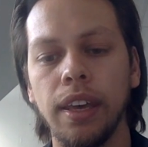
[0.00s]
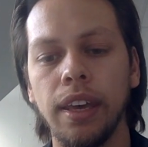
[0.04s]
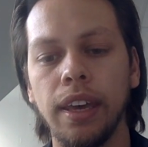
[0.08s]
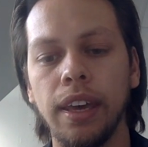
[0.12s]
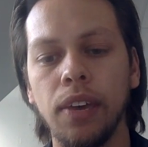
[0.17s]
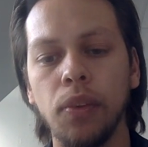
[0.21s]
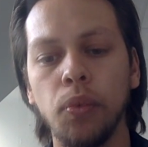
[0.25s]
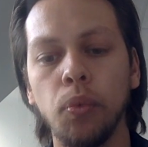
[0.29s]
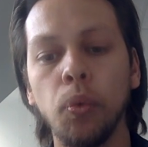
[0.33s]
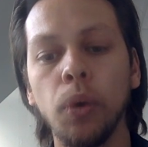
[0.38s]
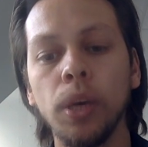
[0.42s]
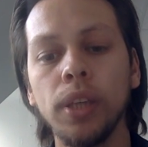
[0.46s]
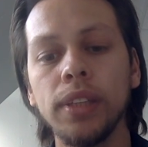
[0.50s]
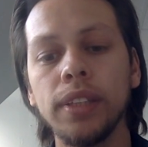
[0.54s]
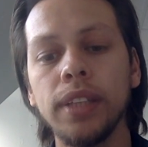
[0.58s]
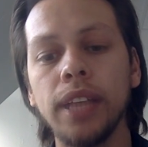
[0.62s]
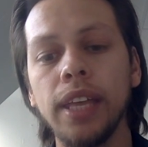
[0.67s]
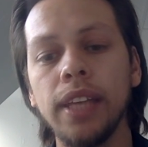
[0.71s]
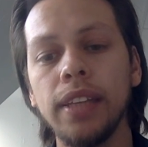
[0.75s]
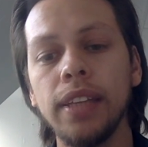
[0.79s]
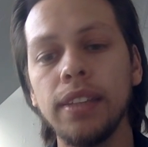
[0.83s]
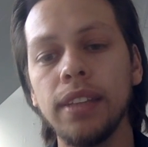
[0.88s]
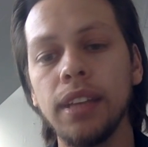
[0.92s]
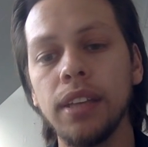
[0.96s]
And what
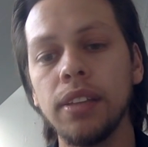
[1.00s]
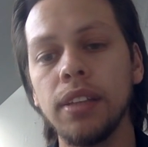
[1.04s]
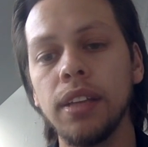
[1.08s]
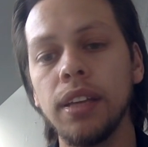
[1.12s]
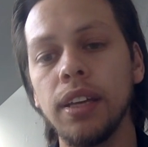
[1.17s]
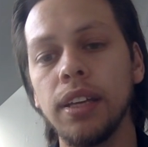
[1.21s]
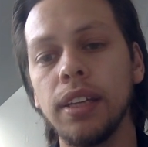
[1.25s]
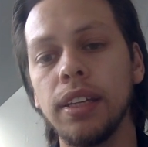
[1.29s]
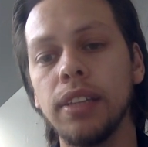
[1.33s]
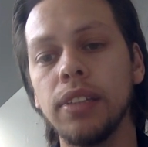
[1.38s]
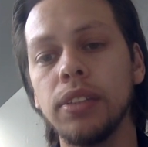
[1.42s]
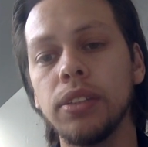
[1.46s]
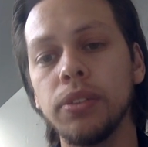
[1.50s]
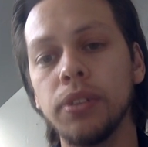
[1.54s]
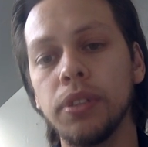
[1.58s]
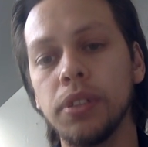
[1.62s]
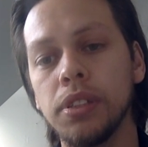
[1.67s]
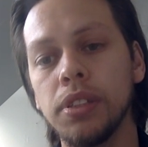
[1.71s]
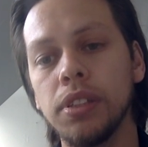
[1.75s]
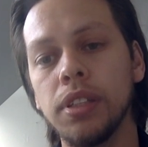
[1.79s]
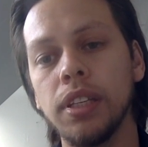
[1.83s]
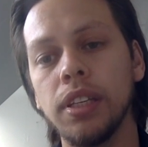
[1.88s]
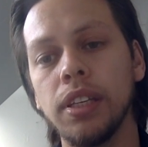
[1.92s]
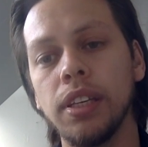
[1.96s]
data the
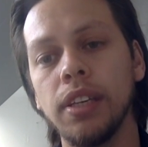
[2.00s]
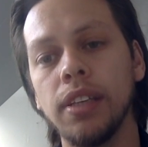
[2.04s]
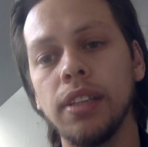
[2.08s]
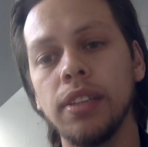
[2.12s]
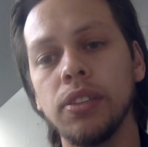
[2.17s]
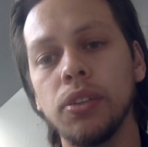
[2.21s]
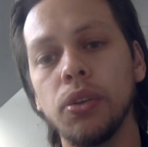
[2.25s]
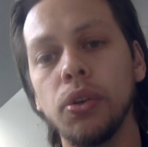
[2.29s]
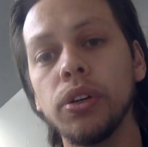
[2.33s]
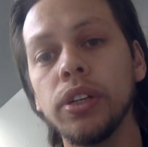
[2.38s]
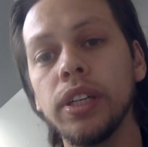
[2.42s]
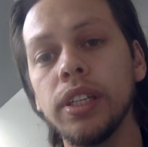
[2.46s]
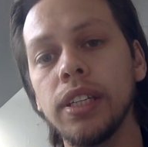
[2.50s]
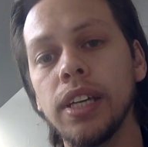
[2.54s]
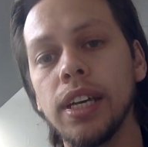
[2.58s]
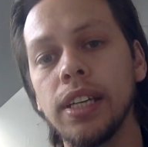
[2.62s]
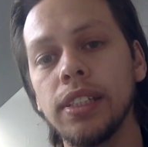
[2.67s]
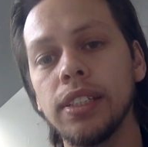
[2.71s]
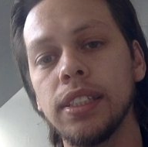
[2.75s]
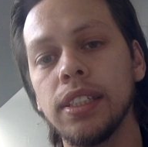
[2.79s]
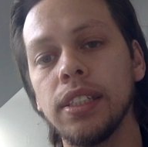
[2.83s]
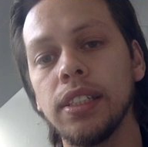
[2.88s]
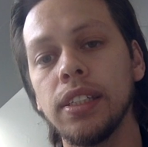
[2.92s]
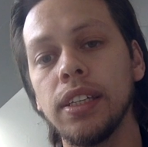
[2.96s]
introverted thinking is
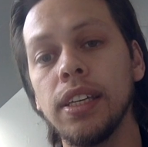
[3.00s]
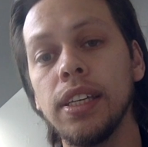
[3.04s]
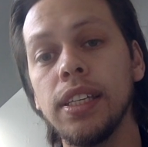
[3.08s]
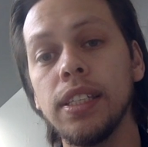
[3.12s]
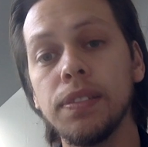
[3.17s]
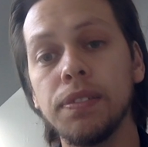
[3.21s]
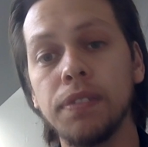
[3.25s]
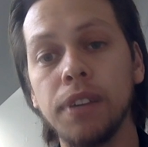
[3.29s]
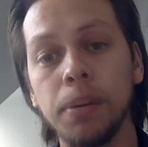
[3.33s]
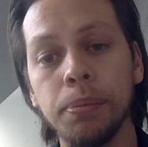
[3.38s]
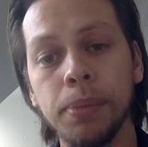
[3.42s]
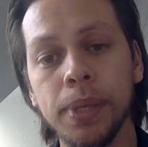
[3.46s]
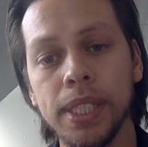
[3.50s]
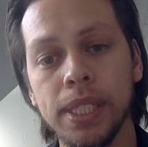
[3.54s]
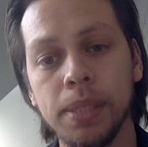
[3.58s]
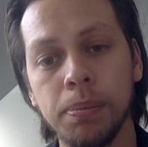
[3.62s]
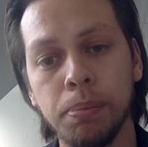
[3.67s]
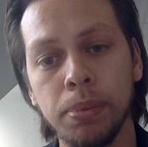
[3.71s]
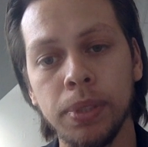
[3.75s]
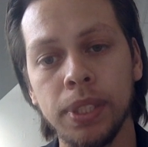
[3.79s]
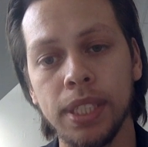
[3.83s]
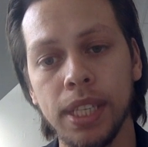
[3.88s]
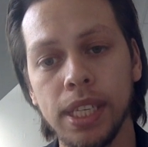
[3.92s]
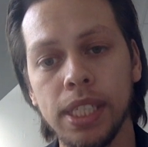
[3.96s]
organizing is from his
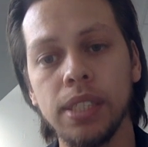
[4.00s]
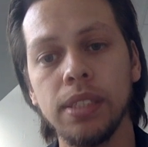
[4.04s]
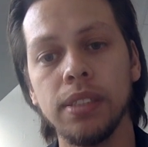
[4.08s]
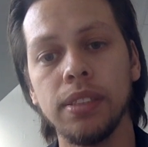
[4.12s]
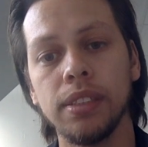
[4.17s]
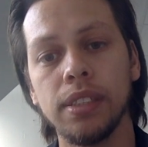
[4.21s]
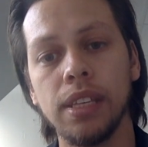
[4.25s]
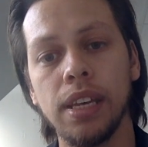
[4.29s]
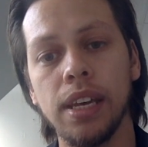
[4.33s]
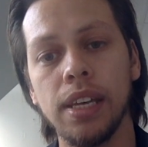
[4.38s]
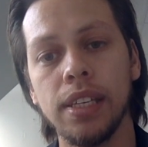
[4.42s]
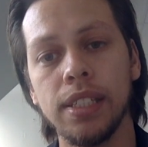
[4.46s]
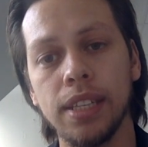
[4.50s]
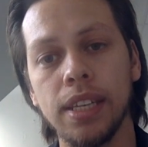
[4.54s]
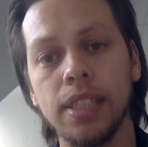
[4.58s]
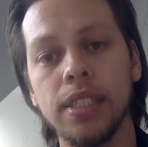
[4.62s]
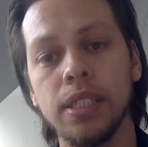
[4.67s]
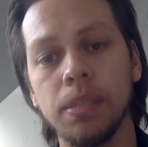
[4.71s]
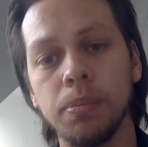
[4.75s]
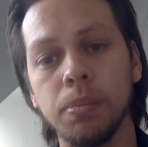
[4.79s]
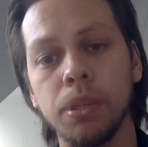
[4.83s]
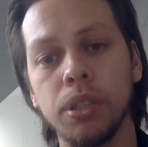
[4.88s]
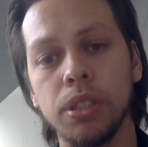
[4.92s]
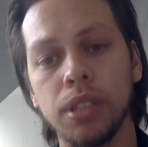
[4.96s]

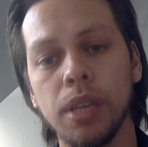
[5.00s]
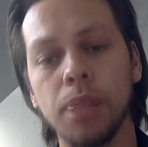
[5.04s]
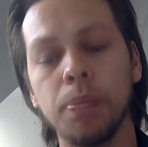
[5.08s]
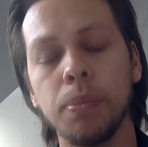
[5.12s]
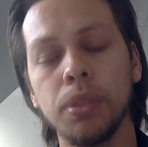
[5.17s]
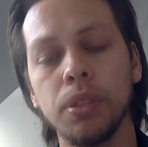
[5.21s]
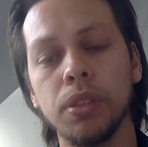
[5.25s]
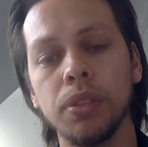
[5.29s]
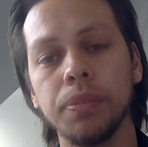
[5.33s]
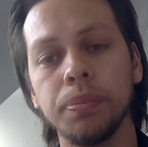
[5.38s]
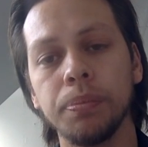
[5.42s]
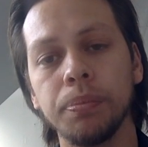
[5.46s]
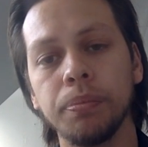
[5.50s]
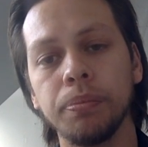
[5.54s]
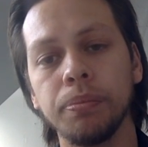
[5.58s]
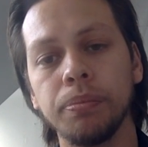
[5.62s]
sense perception.